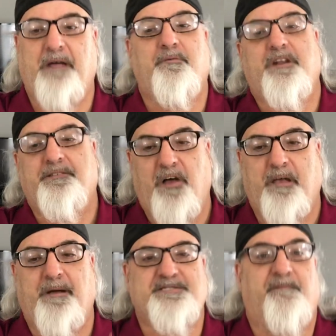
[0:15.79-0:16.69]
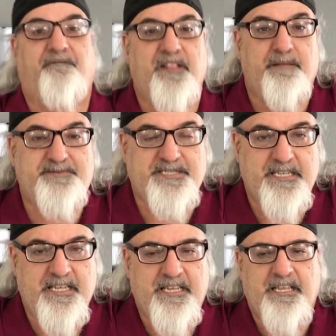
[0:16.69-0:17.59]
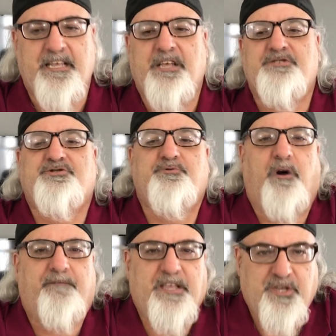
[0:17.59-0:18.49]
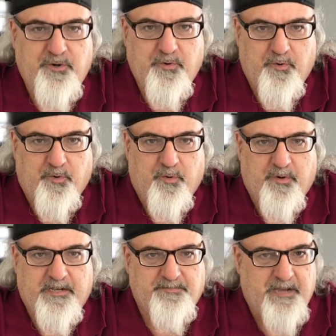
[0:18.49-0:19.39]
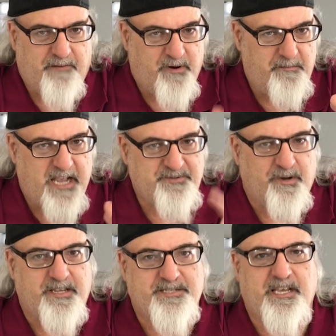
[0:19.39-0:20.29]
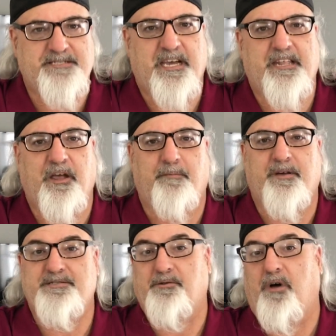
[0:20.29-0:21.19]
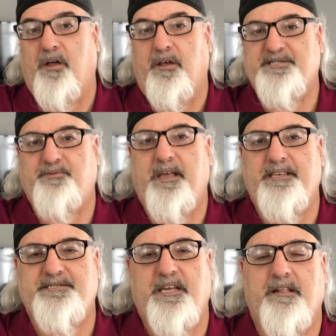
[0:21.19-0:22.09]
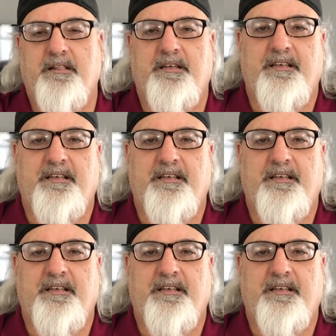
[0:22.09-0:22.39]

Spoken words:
Then we're going to talk about some Phillips Trophy too, because we have one match we're going to discuss out of there because they're all in Australia still.